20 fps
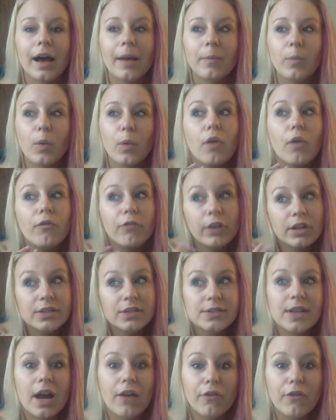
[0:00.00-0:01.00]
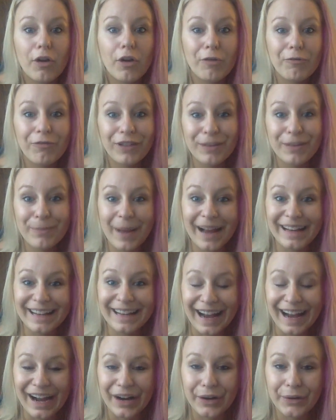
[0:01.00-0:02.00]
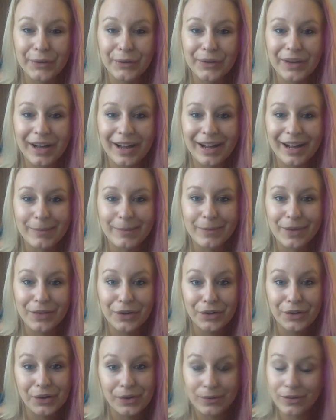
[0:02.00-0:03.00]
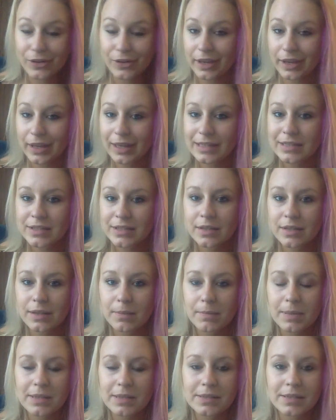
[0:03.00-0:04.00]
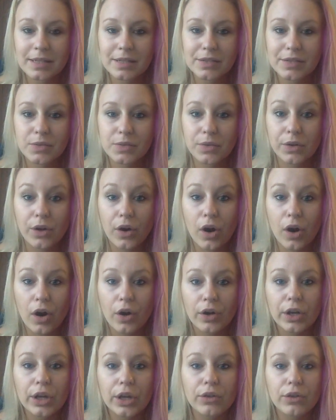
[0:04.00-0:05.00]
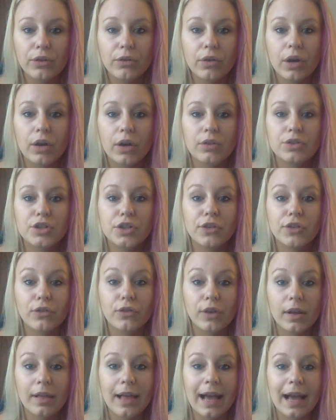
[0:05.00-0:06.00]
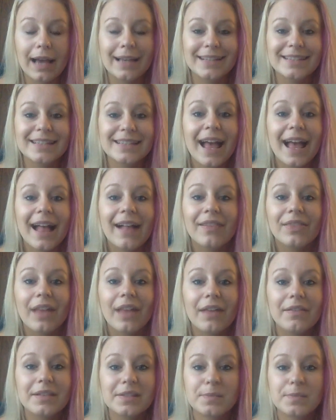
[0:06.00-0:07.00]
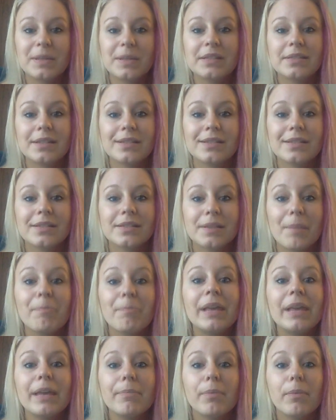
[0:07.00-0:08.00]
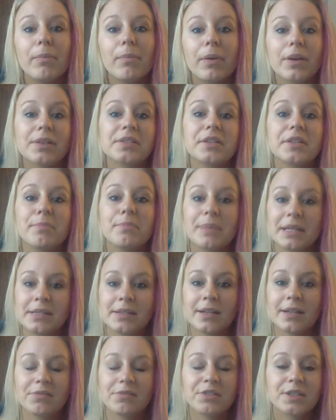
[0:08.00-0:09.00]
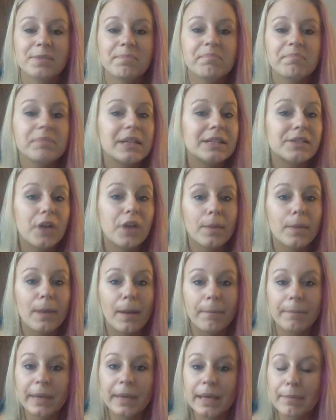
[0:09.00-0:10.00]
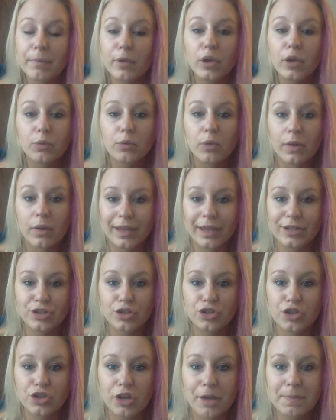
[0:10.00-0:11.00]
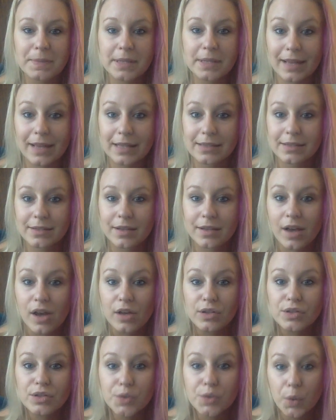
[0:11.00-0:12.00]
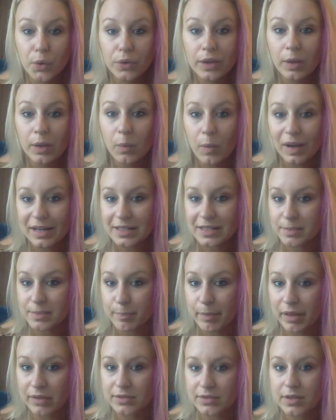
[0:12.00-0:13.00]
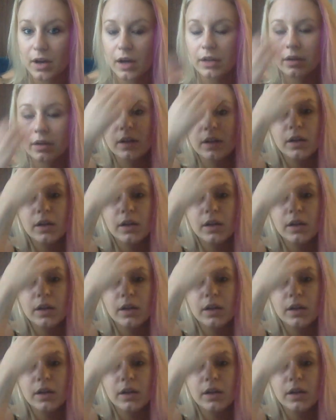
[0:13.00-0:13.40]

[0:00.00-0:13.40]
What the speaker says: well, first off, hopefully by now, whether you're looking into the business or you're already a new coach, you've realized that this business is a people person business. It's all about people and relationships, and that's solely what it's built on.